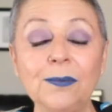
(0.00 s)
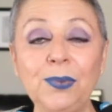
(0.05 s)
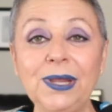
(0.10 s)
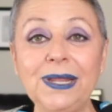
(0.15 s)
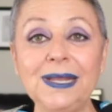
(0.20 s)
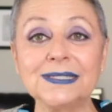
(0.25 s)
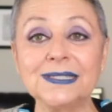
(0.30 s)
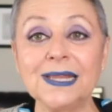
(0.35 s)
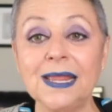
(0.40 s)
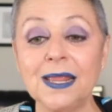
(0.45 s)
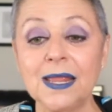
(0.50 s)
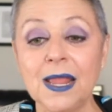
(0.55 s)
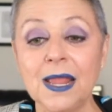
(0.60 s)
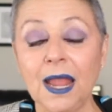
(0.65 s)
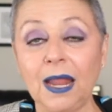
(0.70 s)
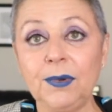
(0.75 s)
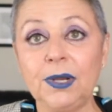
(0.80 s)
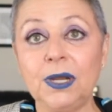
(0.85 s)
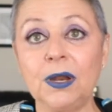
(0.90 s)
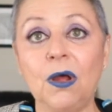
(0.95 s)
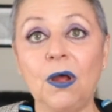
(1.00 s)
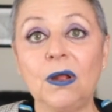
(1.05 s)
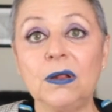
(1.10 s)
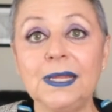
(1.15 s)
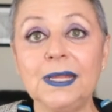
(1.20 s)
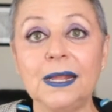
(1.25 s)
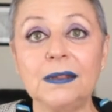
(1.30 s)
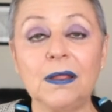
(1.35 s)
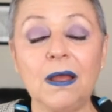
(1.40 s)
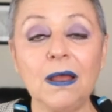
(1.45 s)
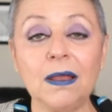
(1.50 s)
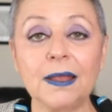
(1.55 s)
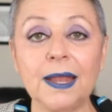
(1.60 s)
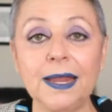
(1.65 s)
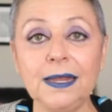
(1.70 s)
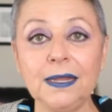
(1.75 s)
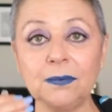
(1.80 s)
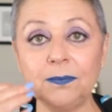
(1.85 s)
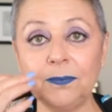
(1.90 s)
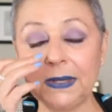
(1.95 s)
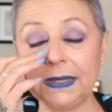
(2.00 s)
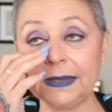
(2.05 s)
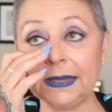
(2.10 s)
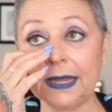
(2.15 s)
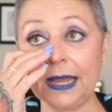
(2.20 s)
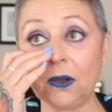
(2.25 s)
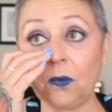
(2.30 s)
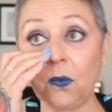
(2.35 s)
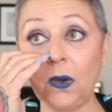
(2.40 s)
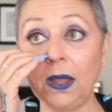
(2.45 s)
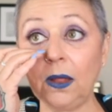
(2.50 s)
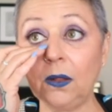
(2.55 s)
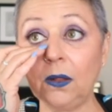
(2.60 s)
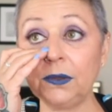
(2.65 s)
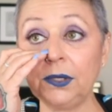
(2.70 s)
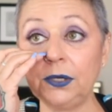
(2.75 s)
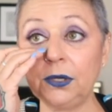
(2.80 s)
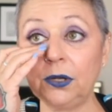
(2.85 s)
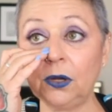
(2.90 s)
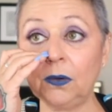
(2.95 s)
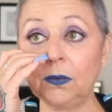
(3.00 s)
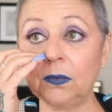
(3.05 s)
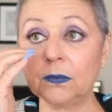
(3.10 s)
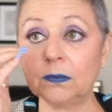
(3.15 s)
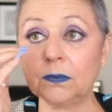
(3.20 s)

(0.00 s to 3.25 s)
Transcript: Because, I mean, all day long, I can be like, well, you know,